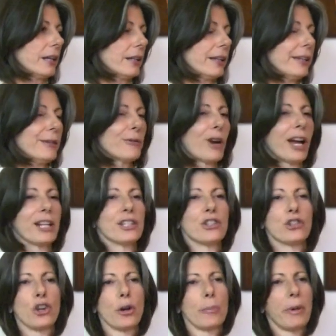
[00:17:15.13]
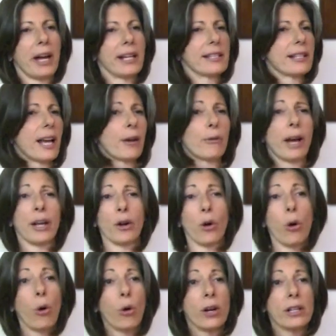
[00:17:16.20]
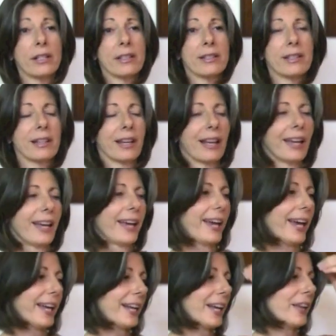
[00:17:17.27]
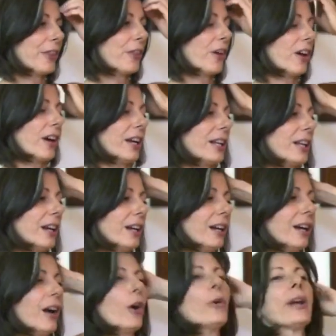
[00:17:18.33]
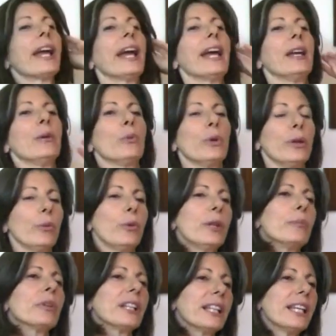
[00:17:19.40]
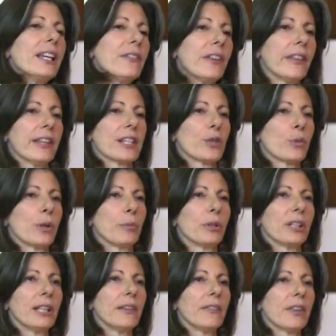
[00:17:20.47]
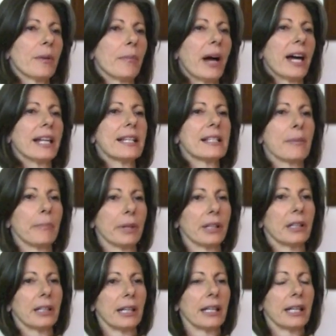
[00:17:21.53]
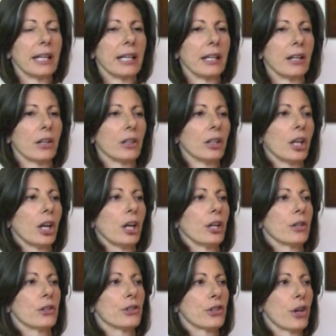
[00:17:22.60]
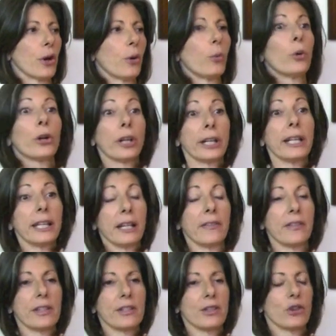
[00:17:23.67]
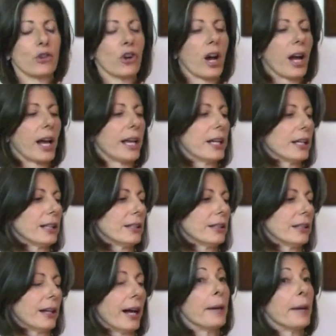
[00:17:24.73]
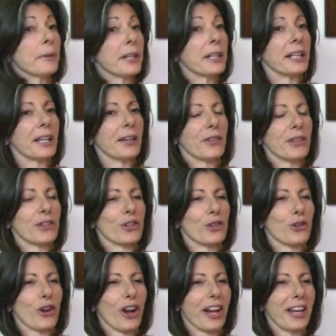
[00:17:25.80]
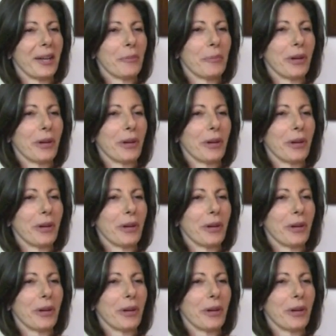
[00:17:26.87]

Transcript: He rides dirt bikes, I ride a horse. And I thought, okay, we believe in this. We believe in the body's ability to heal. So we're going to give this a try. I'm going to give this a try.